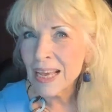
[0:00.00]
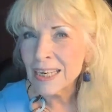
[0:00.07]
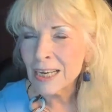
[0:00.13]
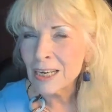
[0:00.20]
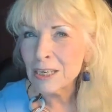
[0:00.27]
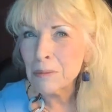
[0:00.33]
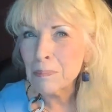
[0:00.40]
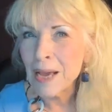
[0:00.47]
And
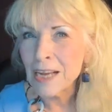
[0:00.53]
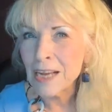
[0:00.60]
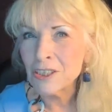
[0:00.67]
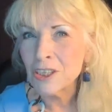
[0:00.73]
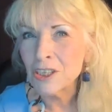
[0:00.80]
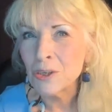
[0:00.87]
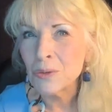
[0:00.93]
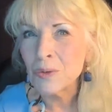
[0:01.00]
I'll get back
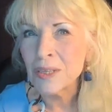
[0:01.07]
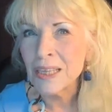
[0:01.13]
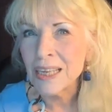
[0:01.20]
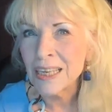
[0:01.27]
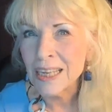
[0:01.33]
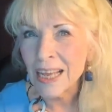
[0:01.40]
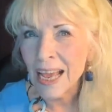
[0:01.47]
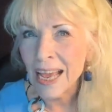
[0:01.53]
to you with
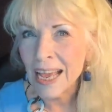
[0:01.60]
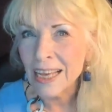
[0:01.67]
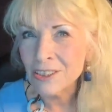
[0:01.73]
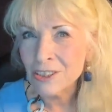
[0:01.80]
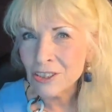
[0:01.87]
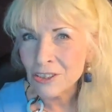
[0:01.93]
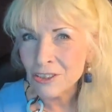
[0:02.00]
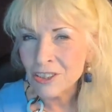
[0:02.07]
any
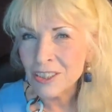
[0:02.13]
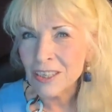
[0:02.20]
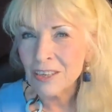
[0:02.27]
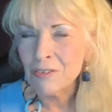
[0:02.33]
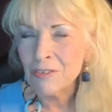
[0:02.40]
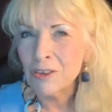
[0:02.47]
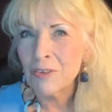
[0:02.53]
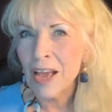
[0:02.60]
answers
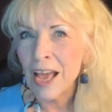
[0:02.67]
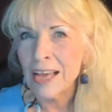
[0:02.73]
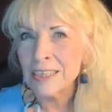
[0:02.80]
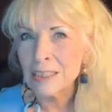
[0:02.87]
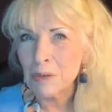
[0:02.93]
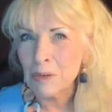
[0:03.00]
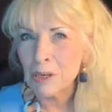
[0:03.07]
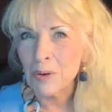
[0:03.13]
if you've
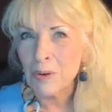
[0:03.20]
asked me